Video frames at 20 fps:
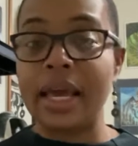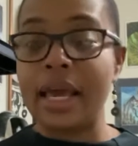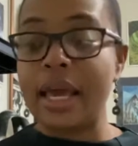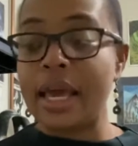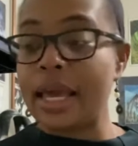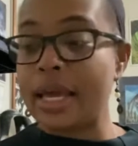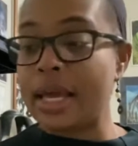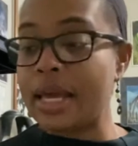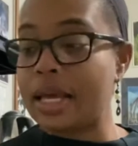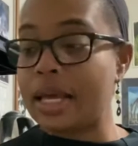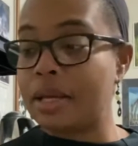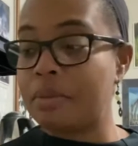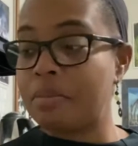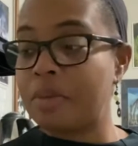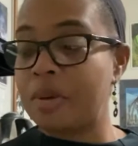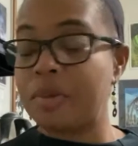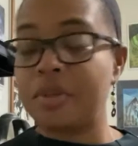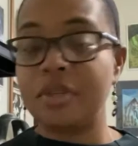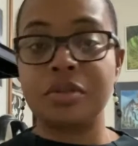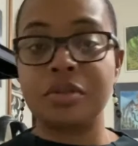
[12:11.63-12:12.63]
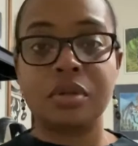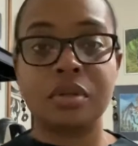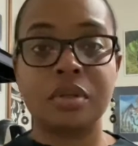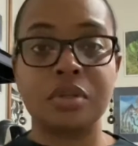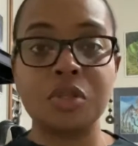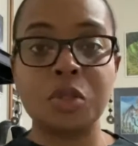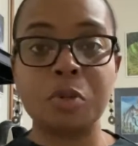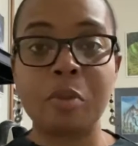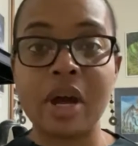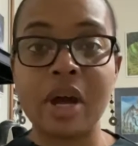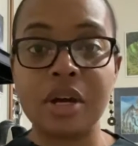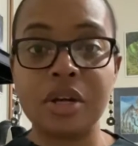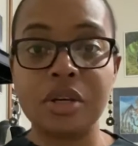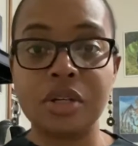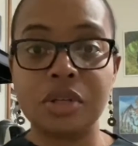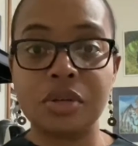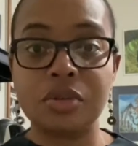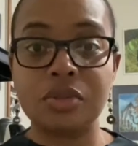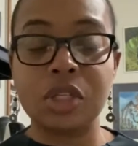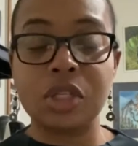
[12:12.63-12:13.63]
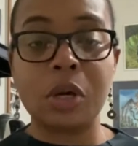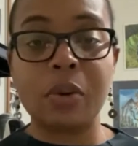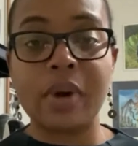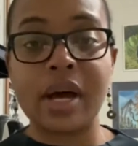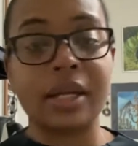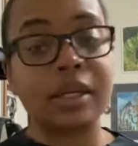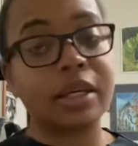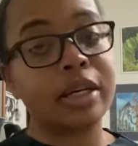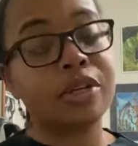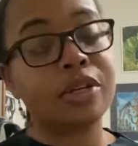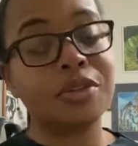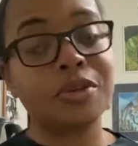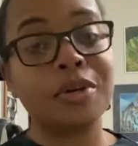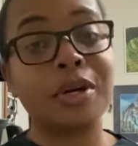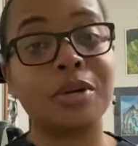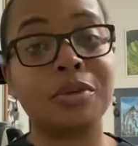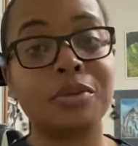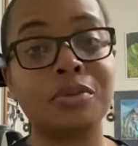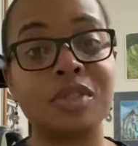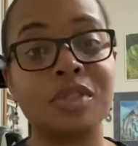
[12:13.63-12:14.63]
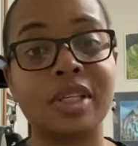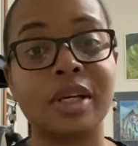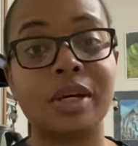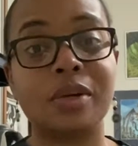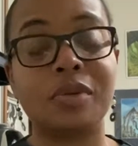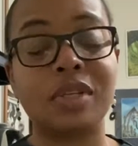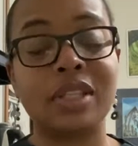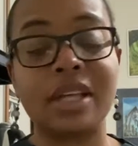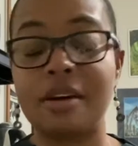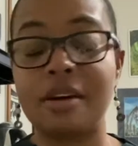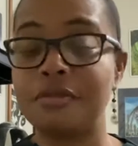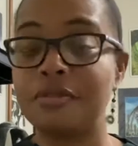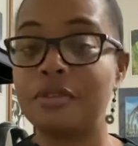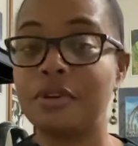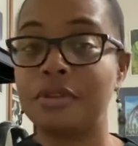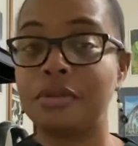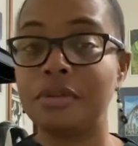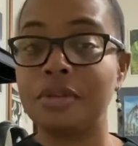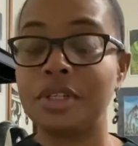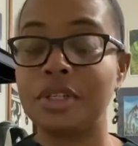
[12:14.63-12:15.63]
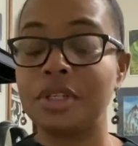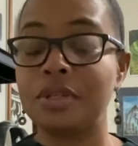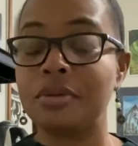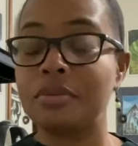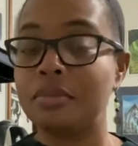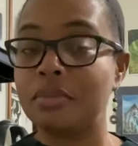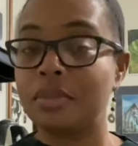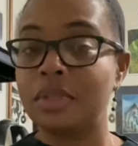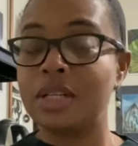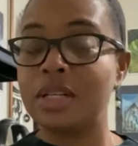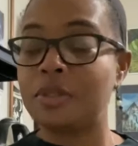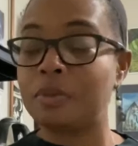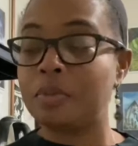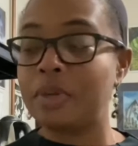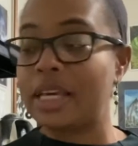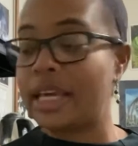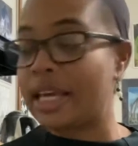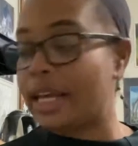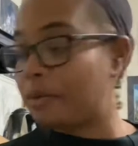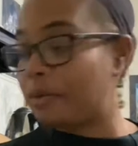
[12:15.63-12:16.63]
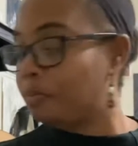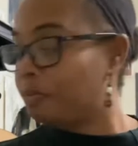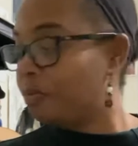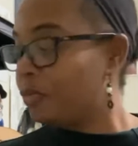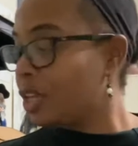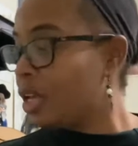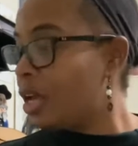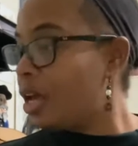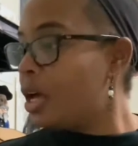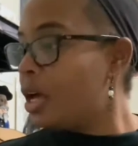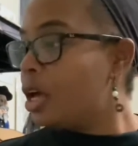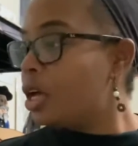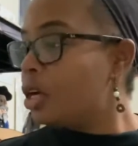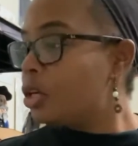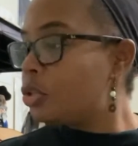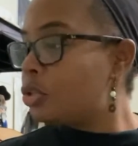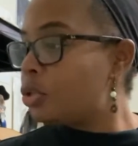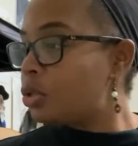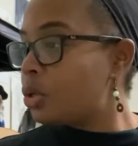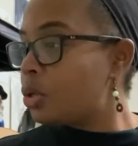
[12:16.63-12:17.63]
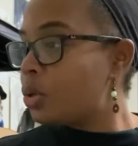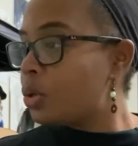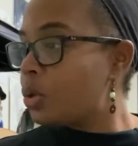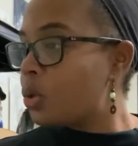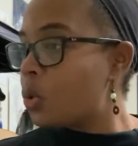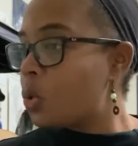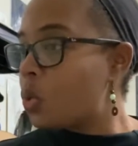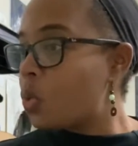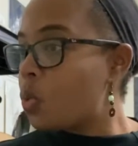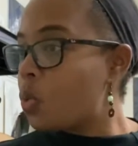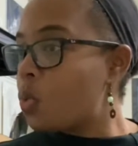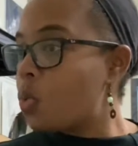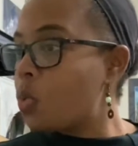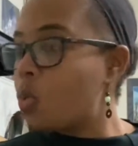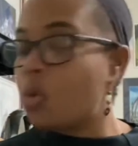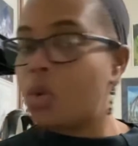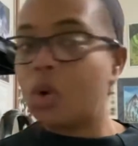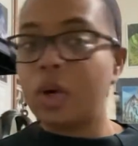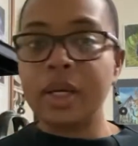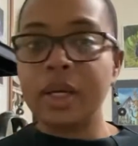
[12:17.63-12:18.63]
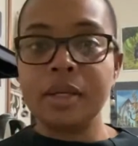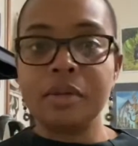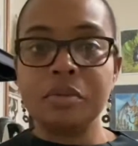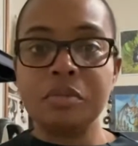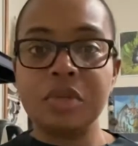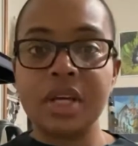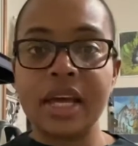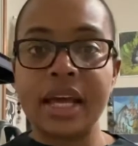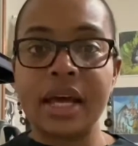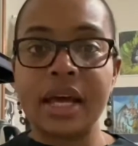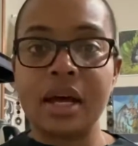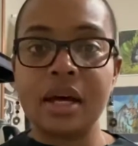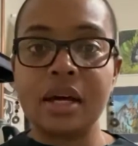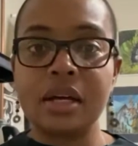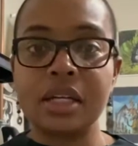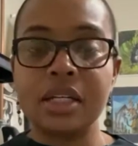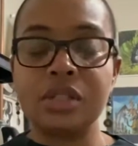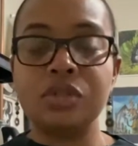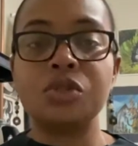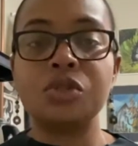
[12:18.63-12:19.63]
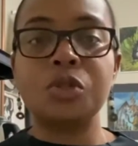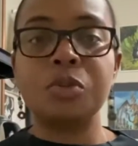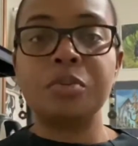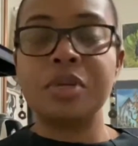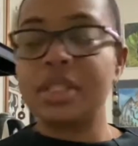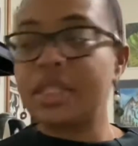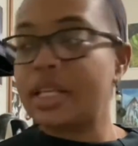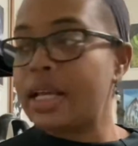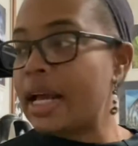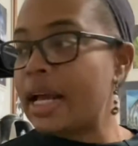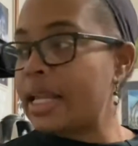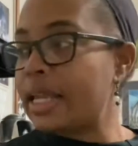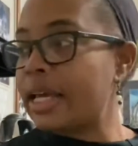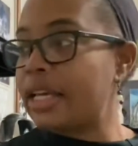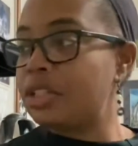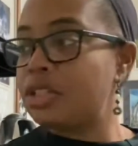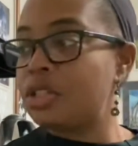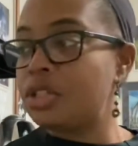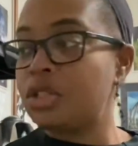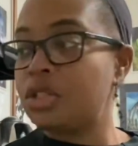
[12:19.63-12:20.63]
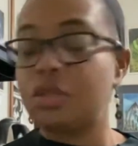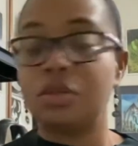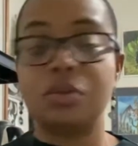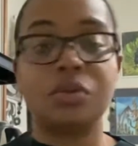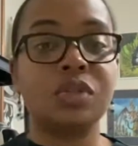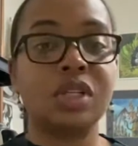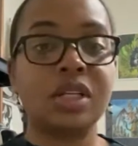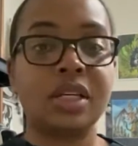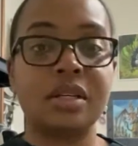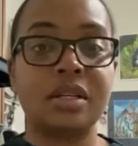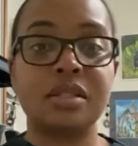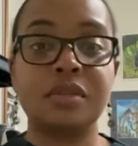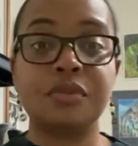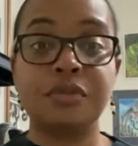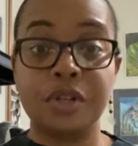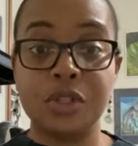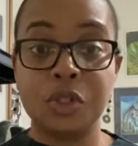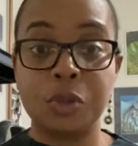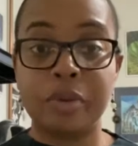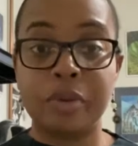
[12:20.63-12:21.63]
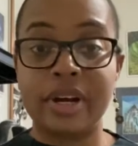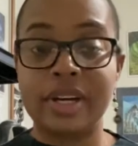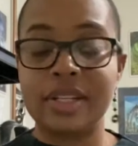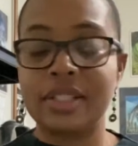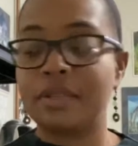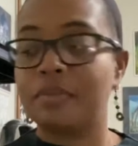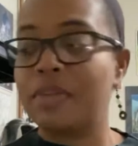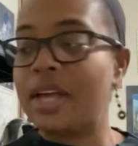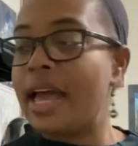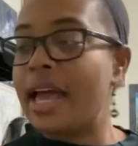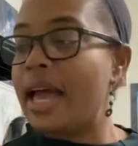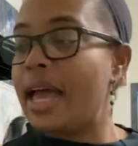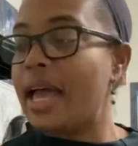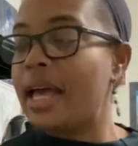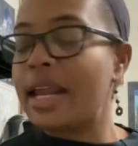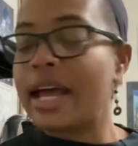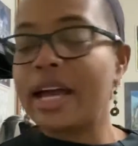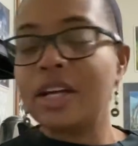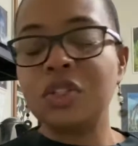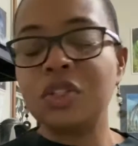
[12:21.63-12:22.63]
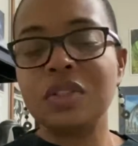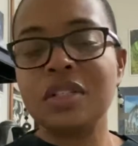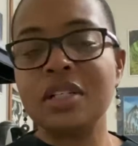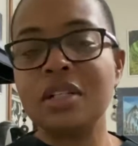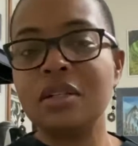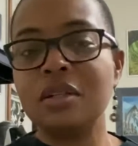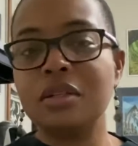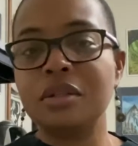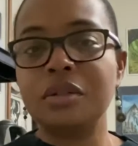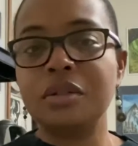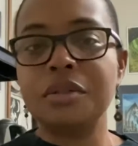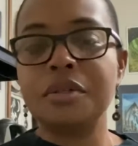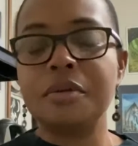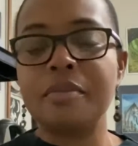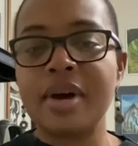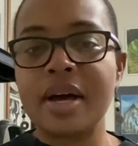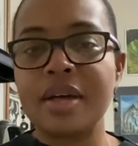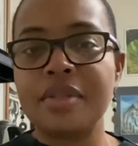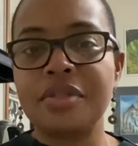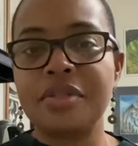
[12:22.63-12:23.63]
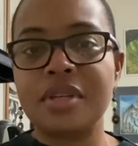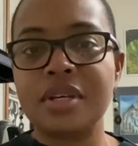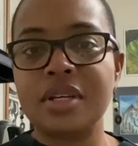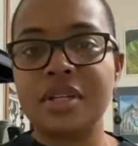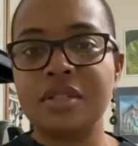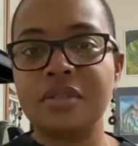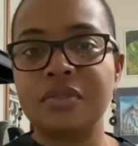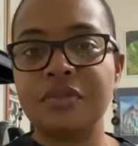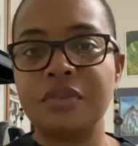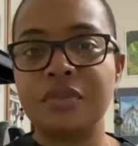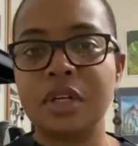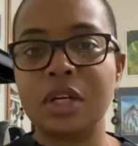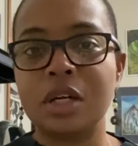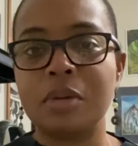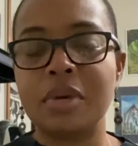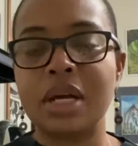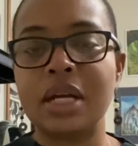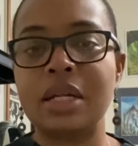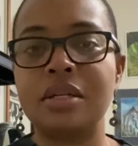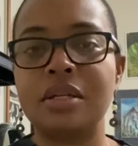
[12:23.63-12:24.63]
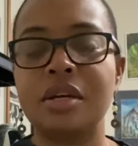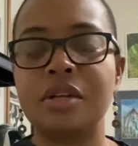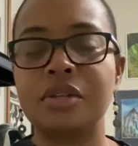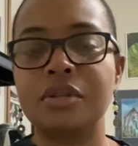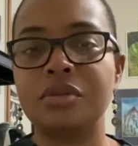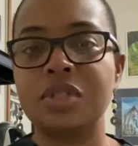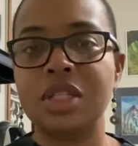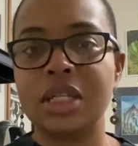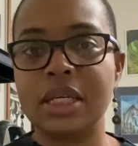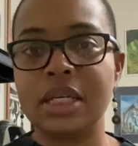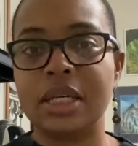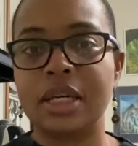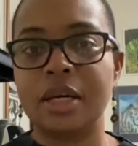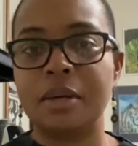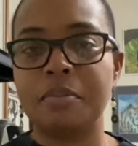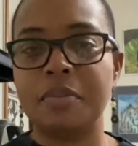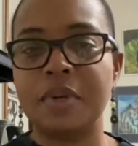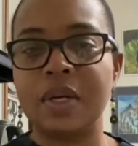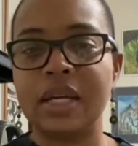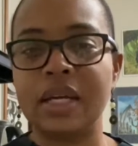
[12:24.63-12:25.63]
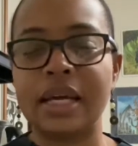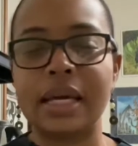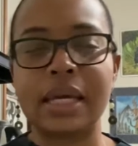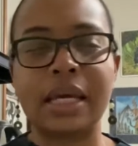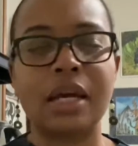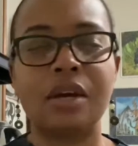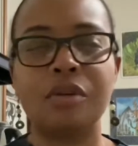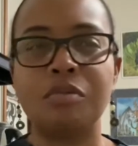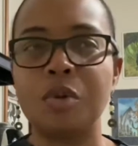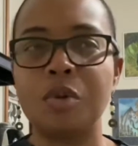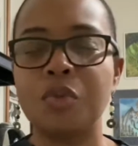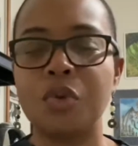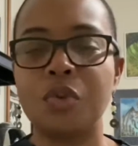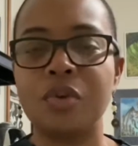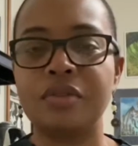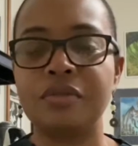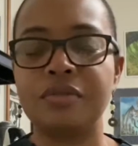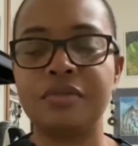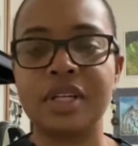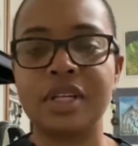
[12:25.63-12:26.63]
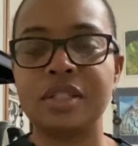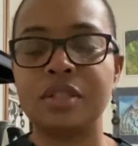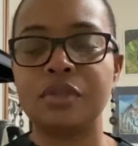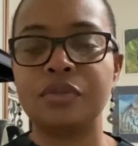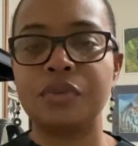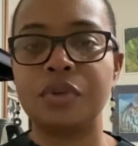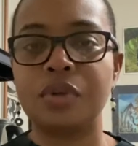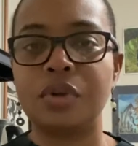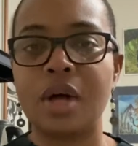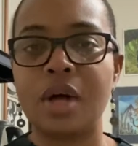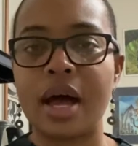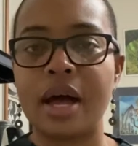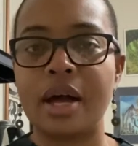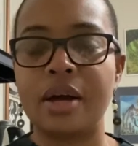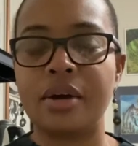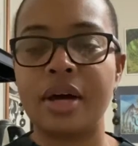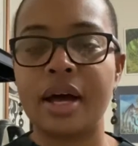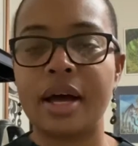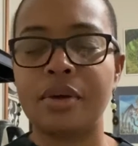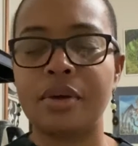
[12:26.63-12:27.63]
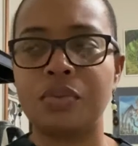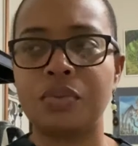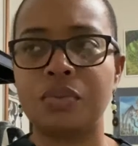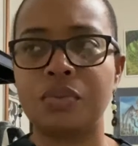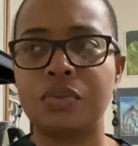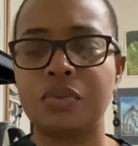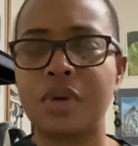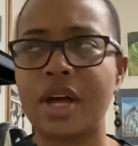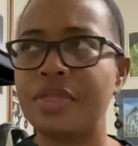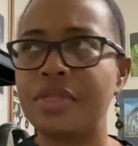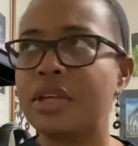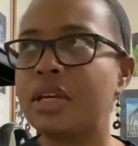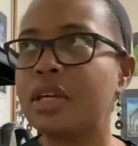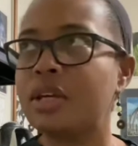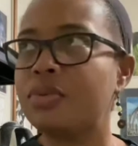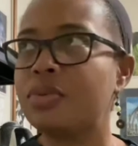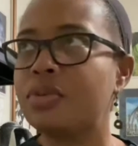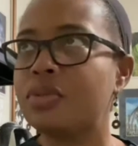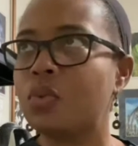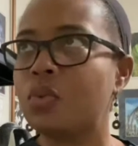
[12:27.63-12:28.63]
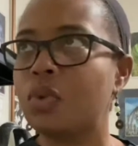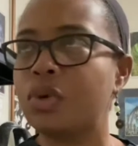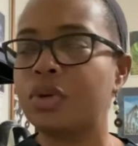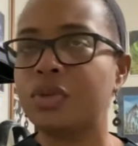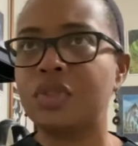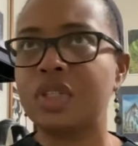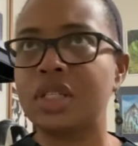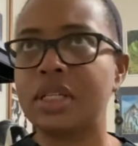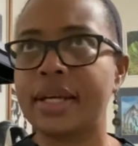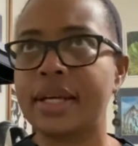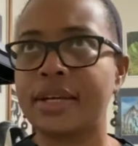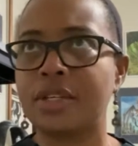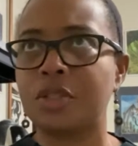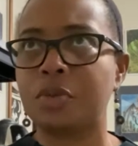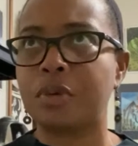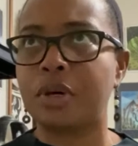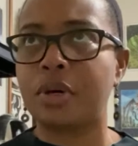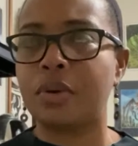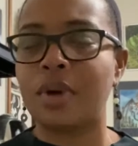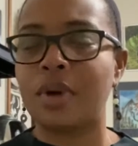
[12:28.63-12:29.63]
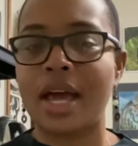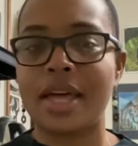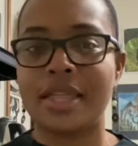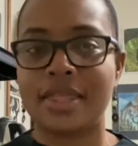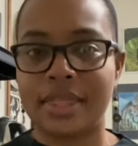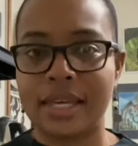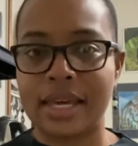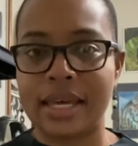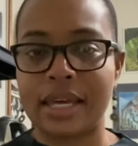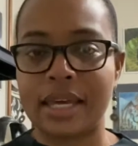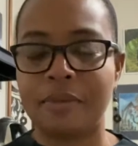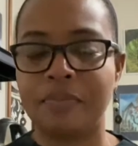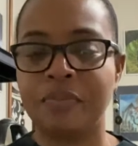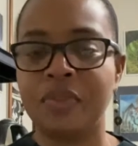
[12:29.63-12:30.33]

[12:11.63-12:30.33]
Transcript: And maybe this will inspire you to go out and get your own. So without further ado, let's begin. So one instrument that I like to use is a French press. And I actually learned about this from another tea company. I can't remember what festival. I think it was World Tea Expo, I think.